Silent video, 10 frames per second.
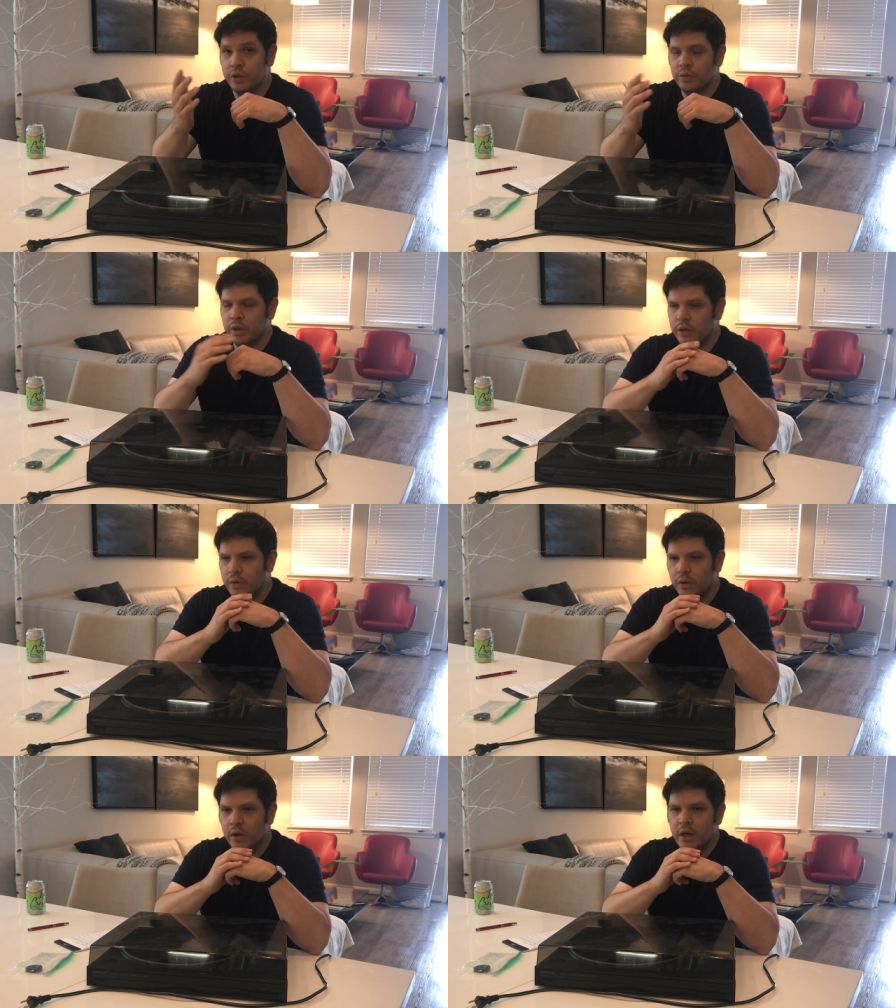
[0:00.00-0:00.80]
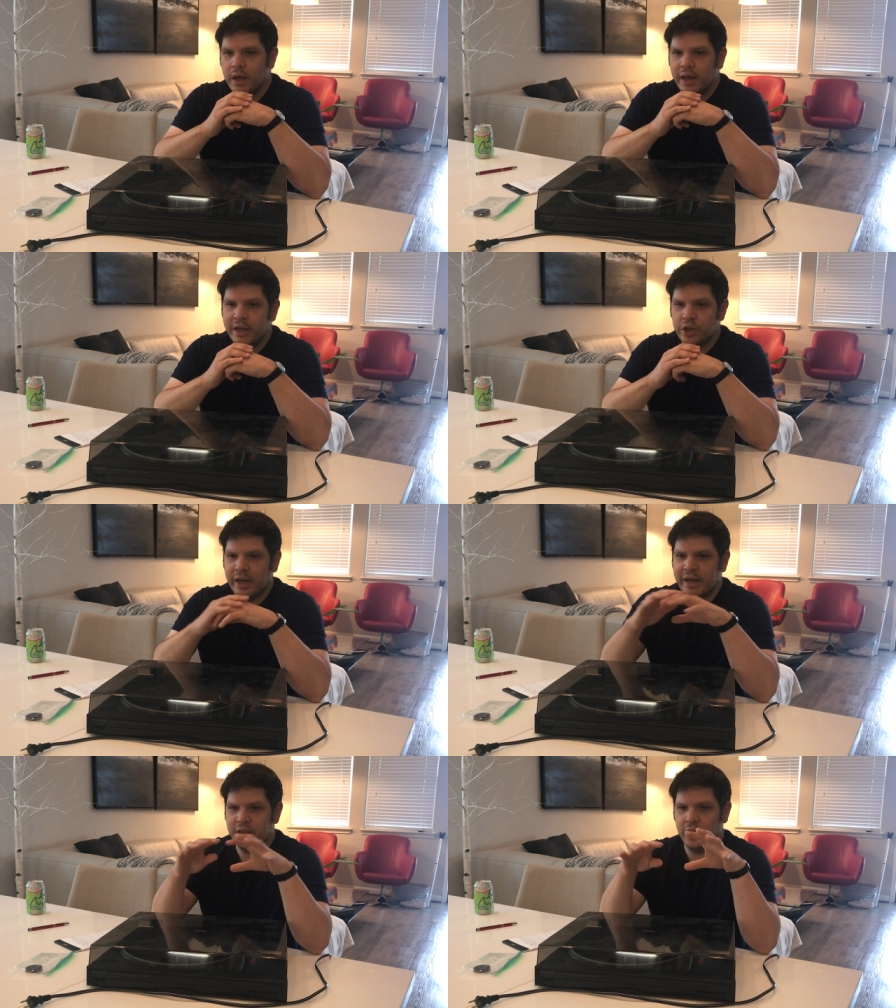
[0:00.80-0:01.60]
It's really cool and just
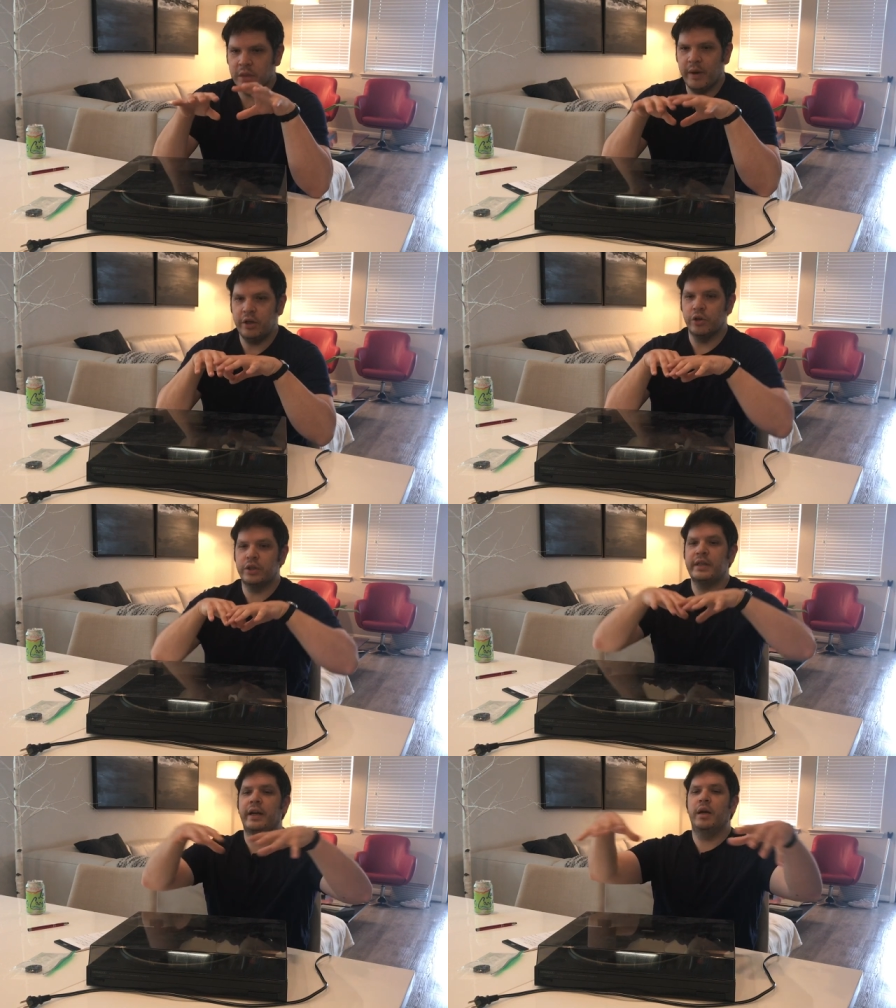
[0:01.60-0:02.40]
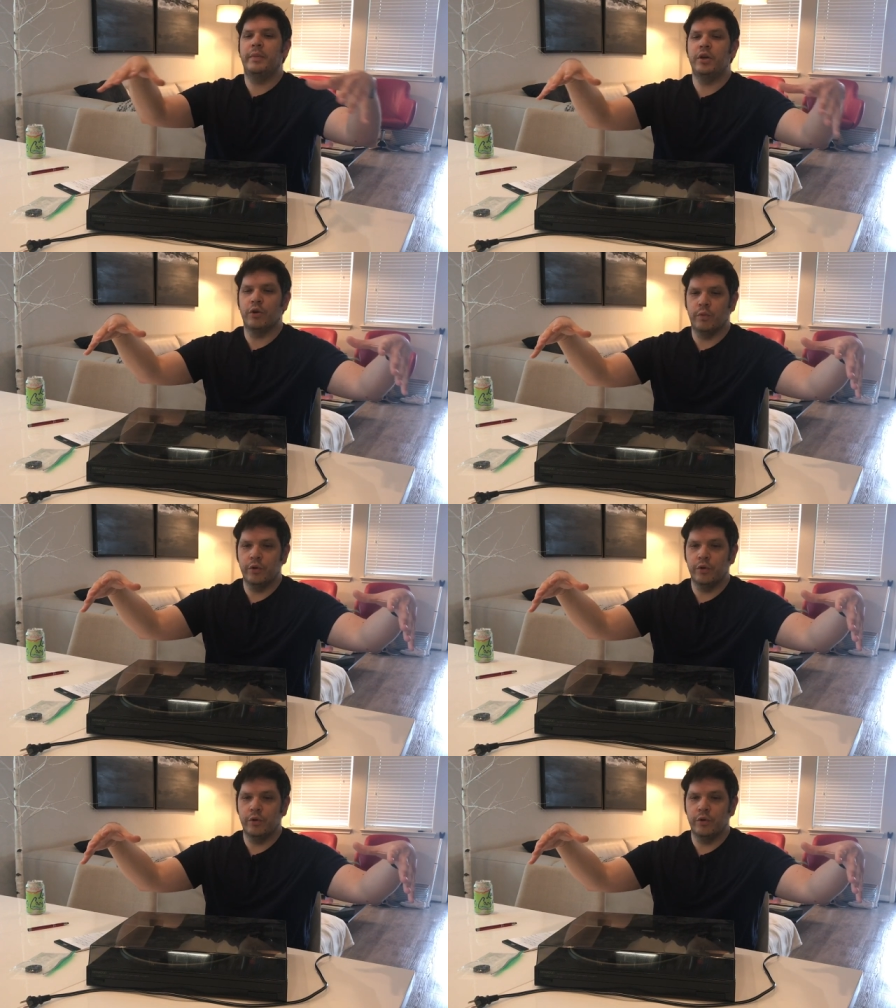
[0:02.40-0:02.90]
kind of talks about your setup in your